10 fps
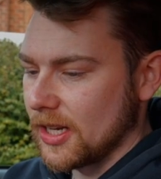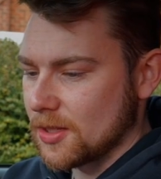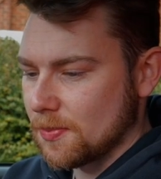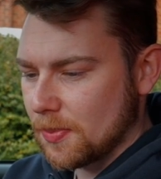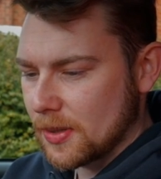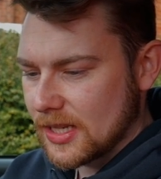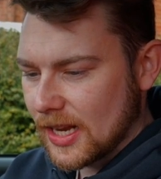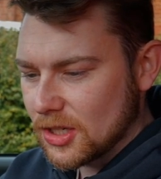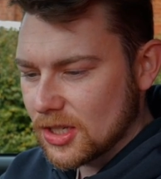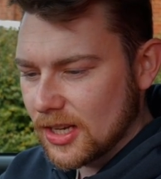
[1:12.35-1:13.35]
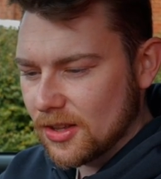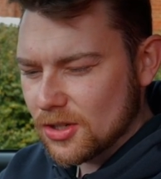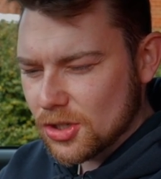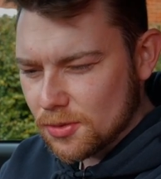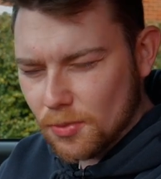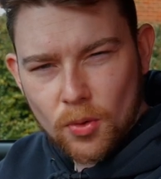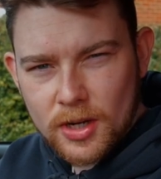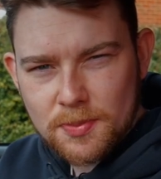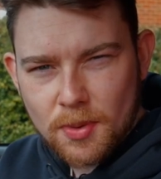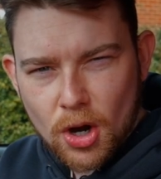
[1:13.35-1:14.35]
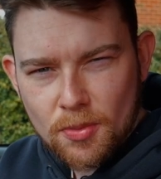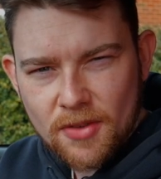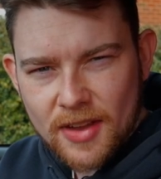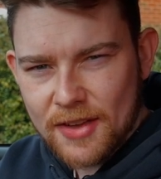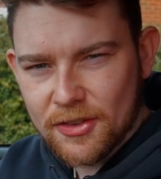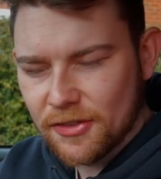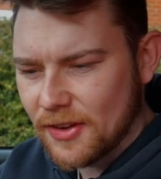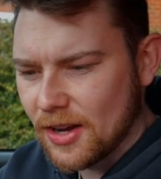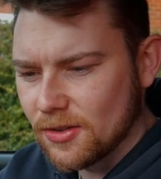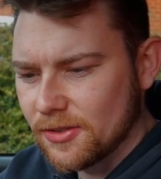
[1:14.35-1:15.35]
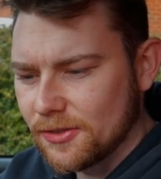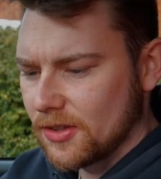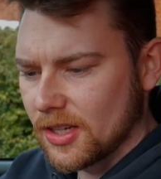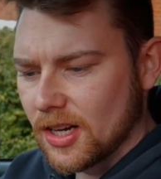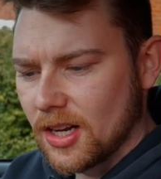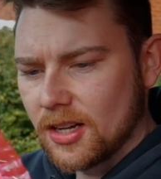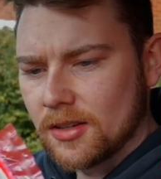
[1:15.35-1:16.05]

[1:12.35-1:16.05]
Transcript: It's potentially the smallest bulb I've ever found for the car.